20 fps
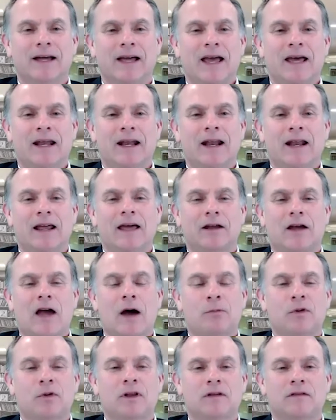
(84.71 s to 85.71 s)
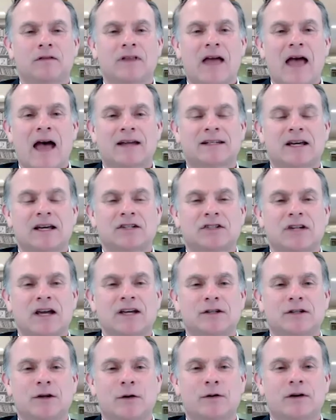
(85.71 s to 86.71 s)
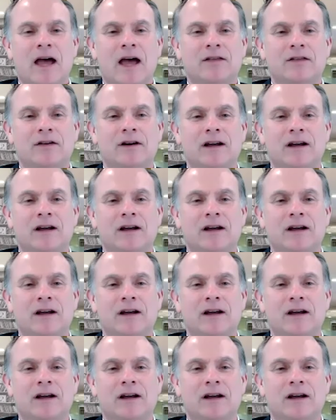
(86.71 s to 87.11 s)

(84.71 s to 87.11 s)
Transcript: And a couple of the attachés go down there,